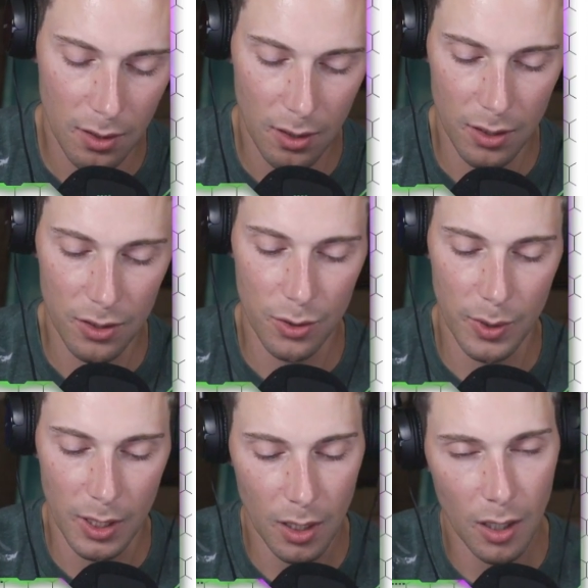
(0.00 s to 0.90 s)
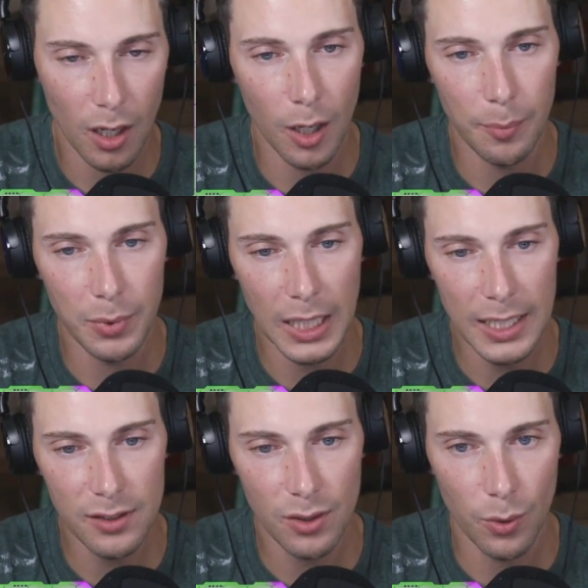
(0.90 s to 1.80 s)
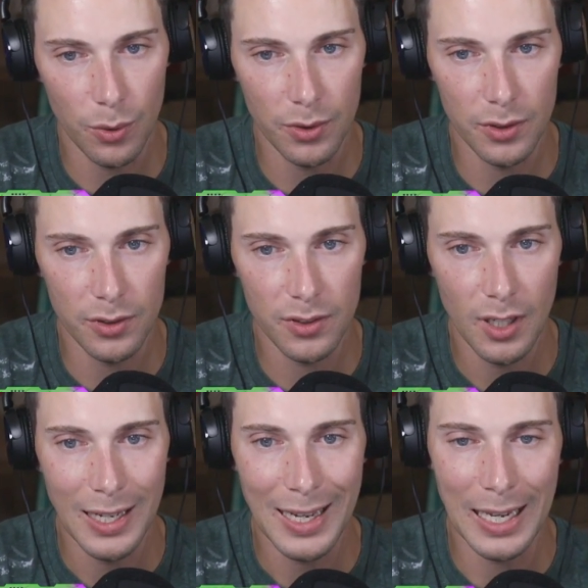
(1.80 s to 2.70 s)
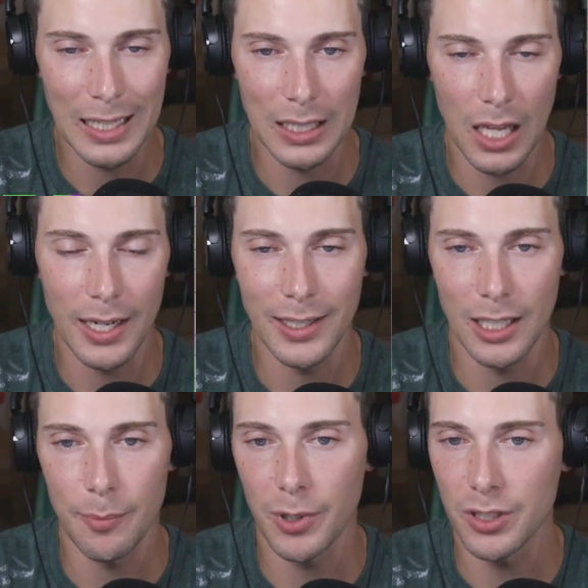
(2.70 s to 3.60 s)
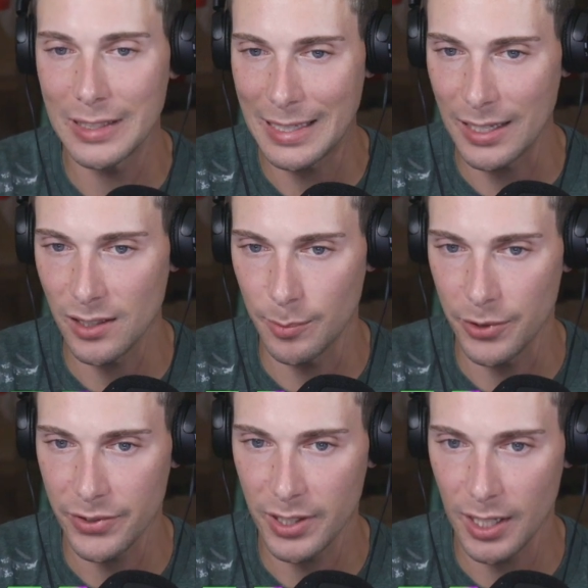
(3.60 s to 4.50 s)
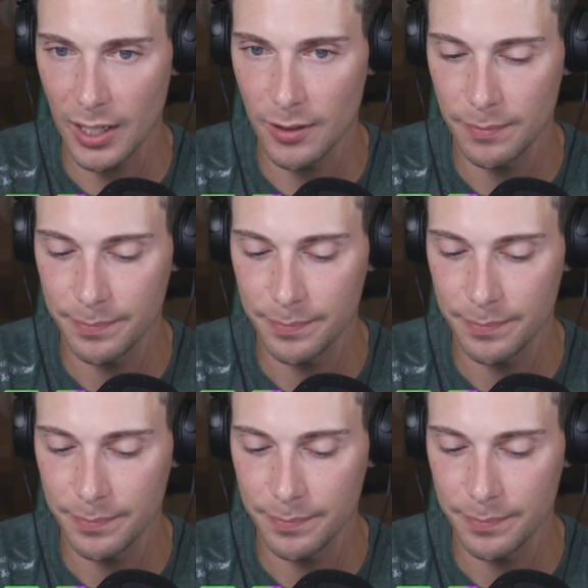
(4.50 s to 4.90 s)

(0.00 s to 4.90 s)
are doing our placeholders and lining up our decimals again.